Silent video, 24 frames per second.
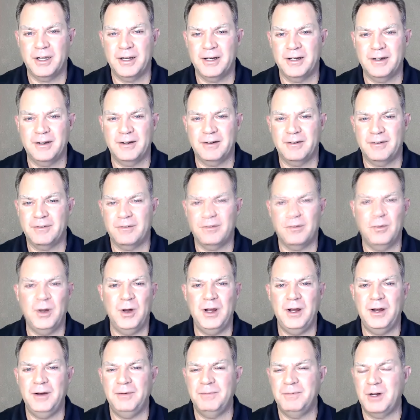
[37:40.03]
And
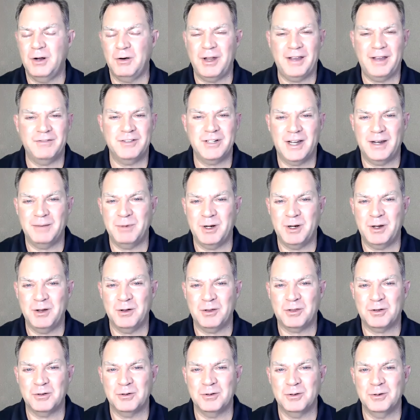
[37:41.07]
we don't have time to
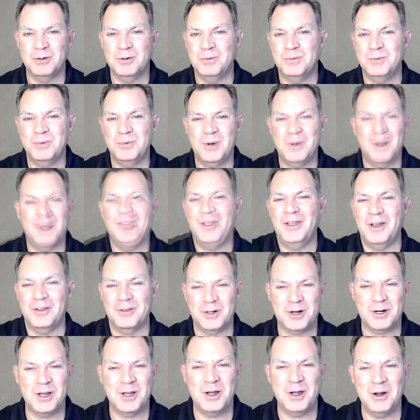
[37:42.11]
go through the
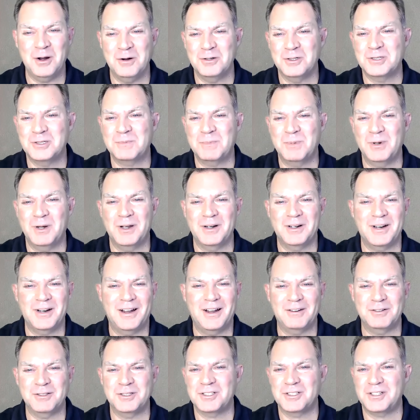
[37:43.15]
other codes, but
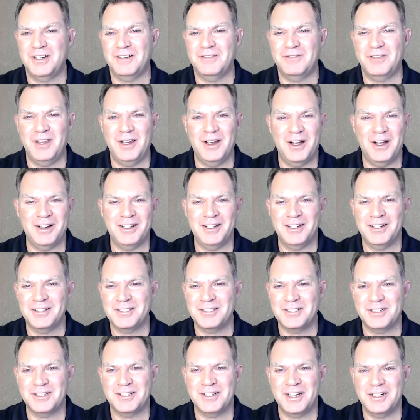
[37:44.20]
I'll just give the
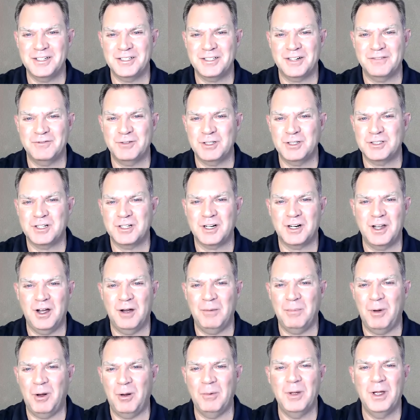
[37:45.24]
audience a taste of just a
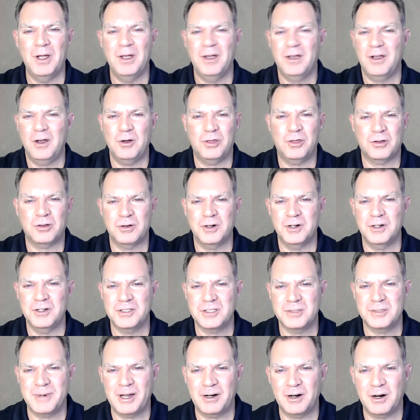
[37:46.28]
couple. Code three
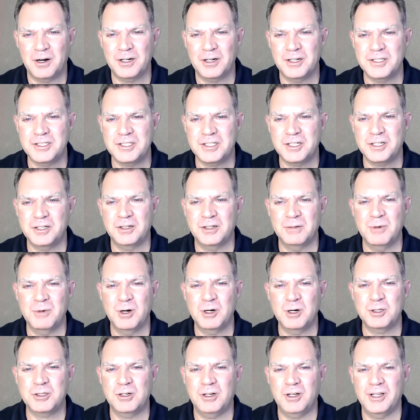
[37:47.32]
is about harnessing your
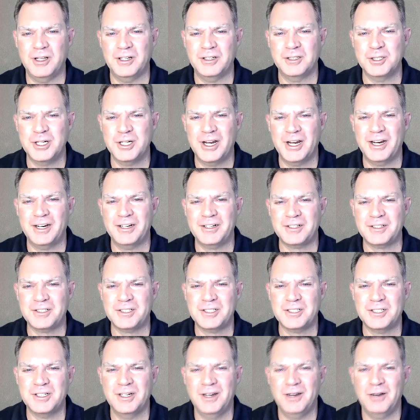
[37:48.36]
emotional
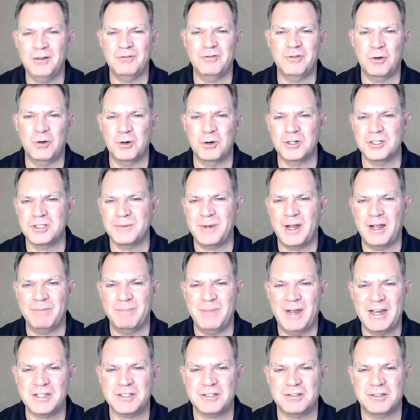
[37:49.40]
energetics. Code four is
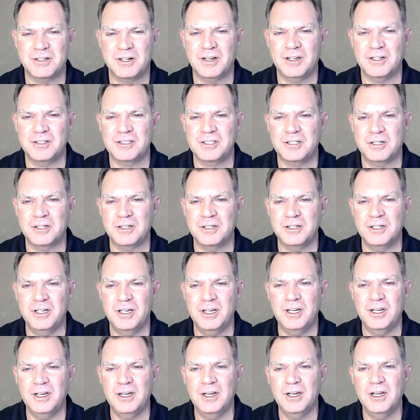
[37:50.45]
about mastering
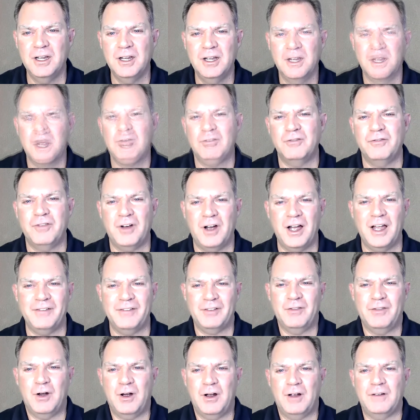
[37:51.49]
uncertainty. Code
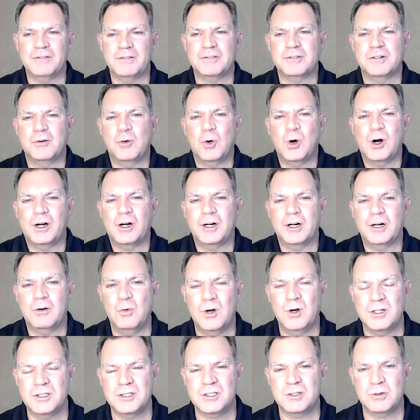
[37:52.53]
five involves
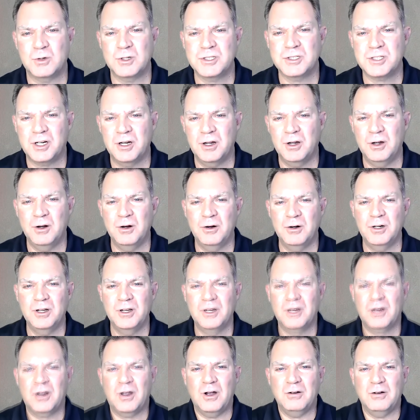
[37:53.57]
rewiring one source code.
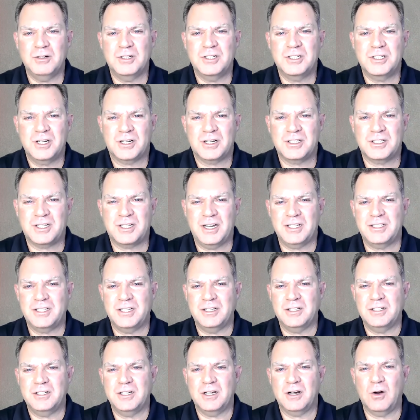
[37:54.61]
Code six
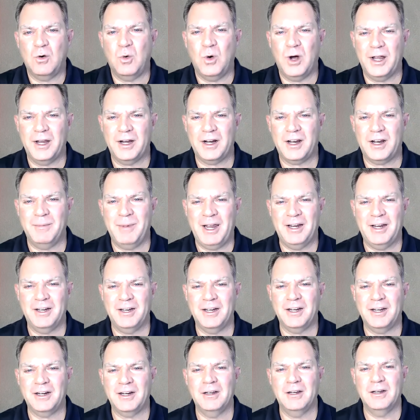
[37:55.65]
gets into quiet
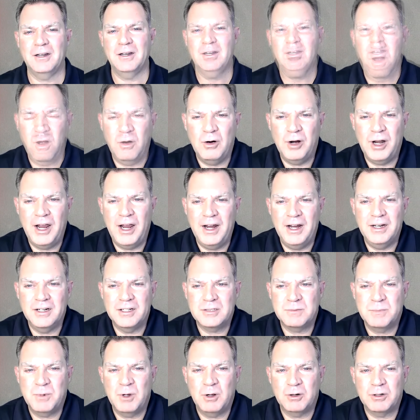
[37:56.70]
commanding. Code eight
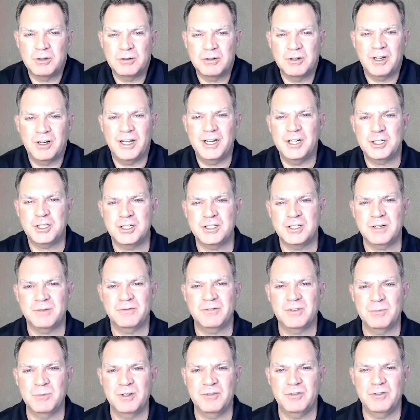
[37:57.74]
is build a
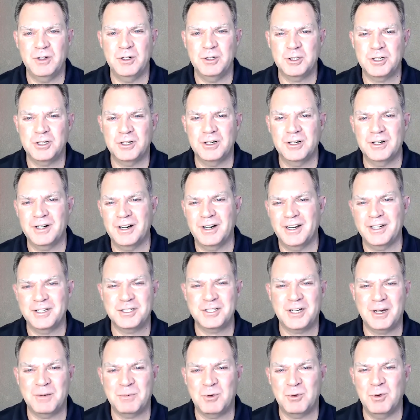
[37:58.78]
relationship from the future. And I
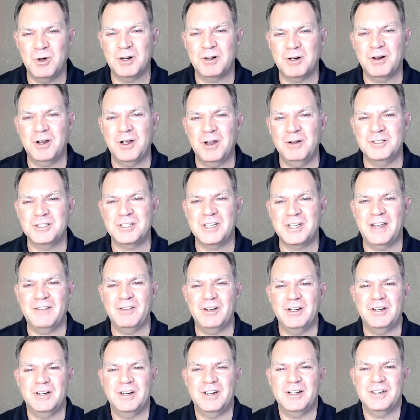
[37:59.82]
skipped one. Code
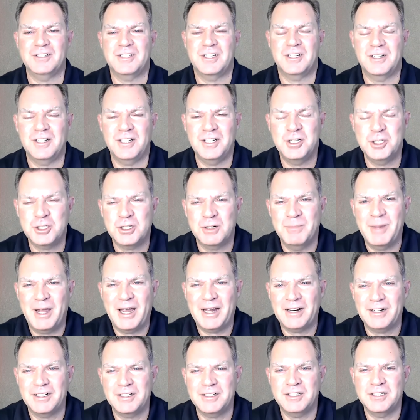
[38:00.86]
seven is unleash your
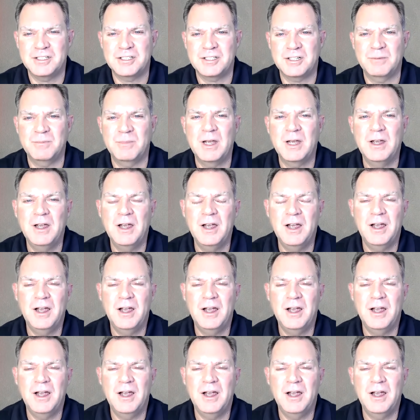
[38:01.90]
magnetism.